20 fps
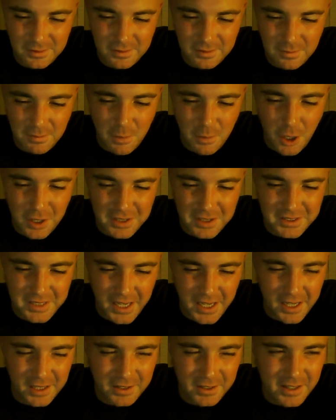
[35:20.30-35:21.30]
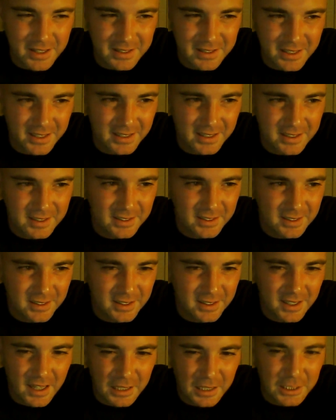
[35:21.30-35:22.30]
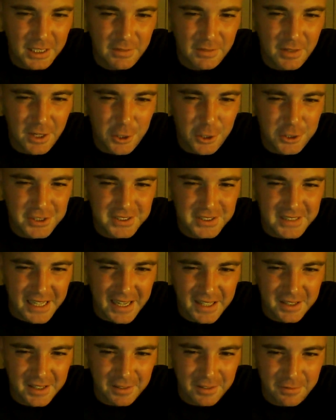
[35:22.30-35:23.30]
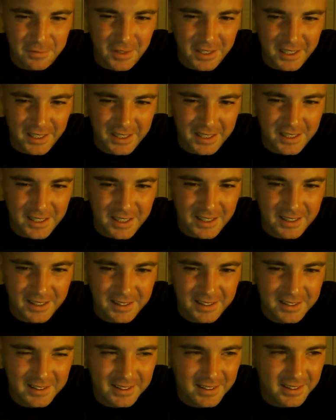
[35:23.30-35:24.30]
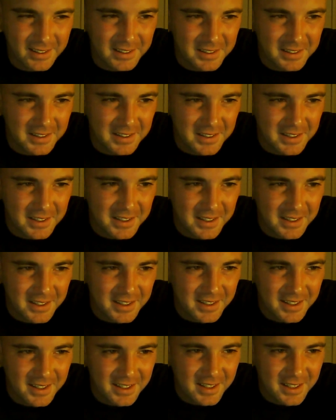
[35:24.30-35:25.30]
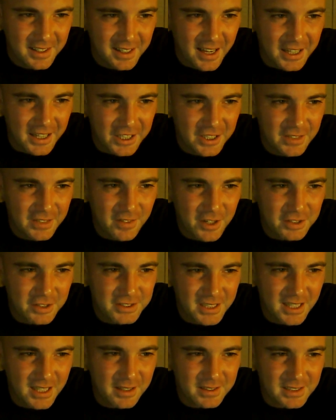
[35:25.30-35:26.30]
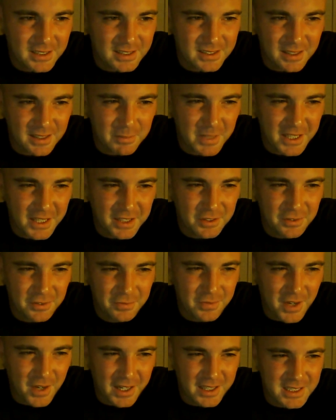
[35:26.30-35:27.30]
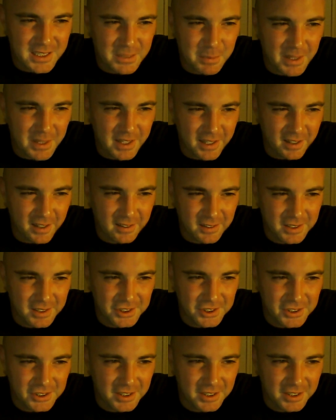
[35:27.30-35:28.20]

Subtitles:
Mark Taylor, I think. I couldn't even understand the fucking guy. I couldn't even understand it. So I said, man, can you fucking speak English?